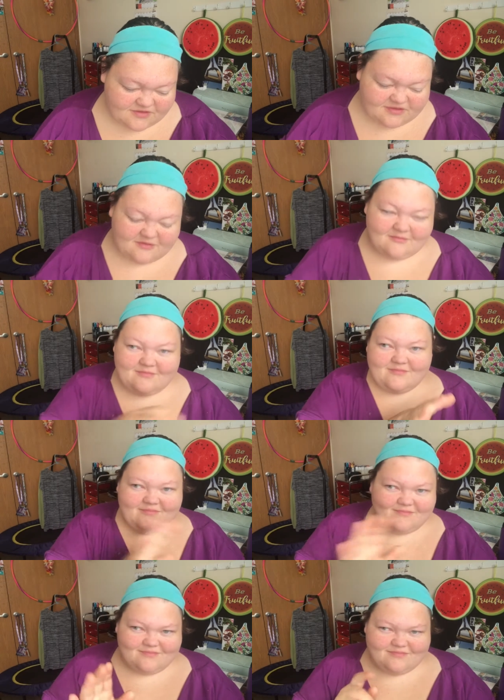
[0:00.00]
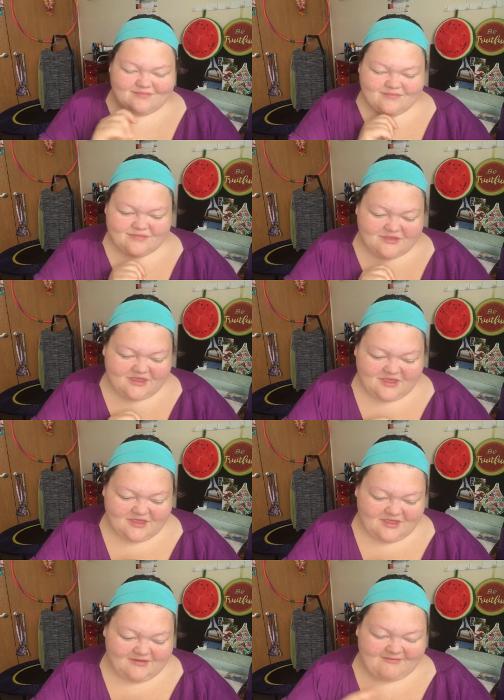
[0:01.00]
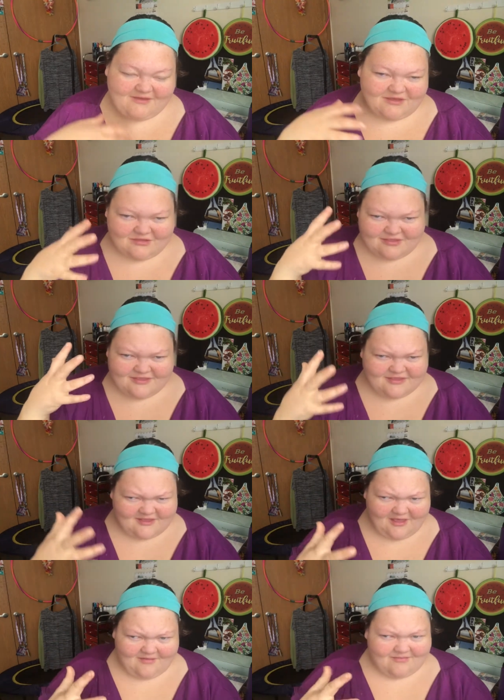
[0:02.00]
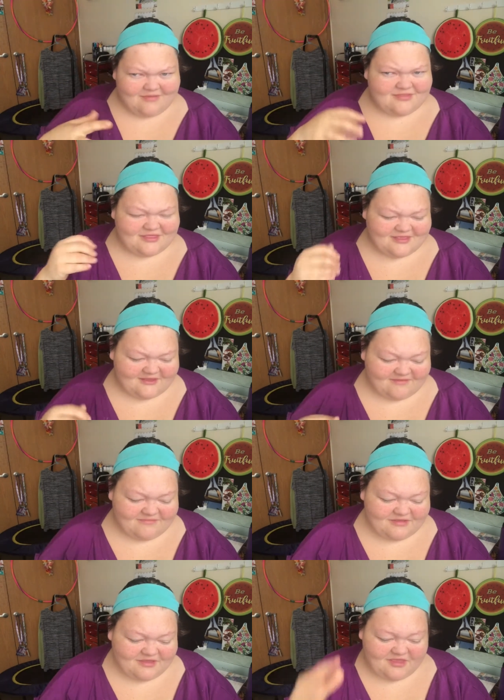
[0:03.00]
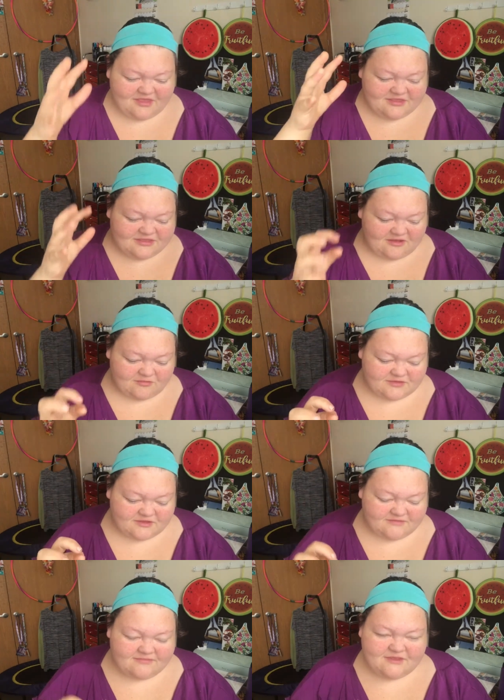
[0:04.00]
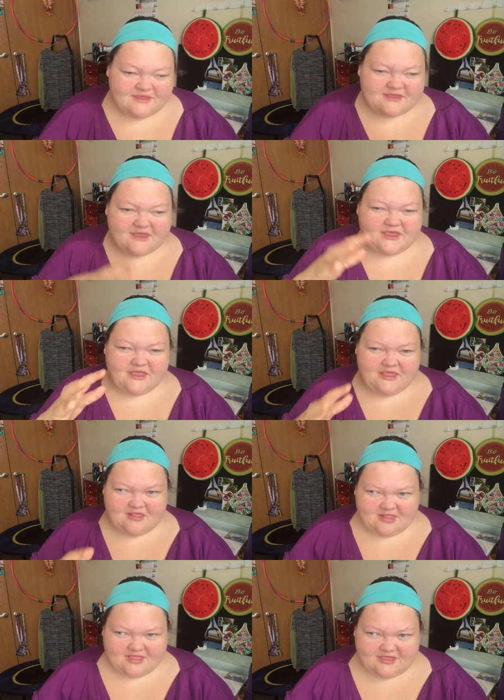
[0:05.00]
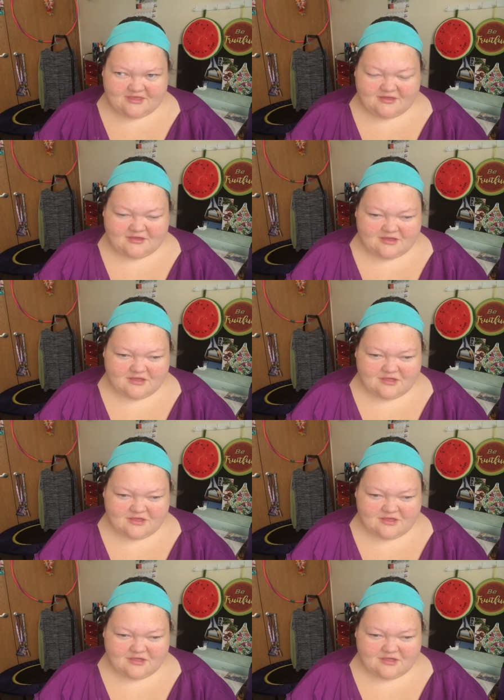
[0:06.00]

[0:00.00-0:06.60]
So if I could sum these up, delta is a healing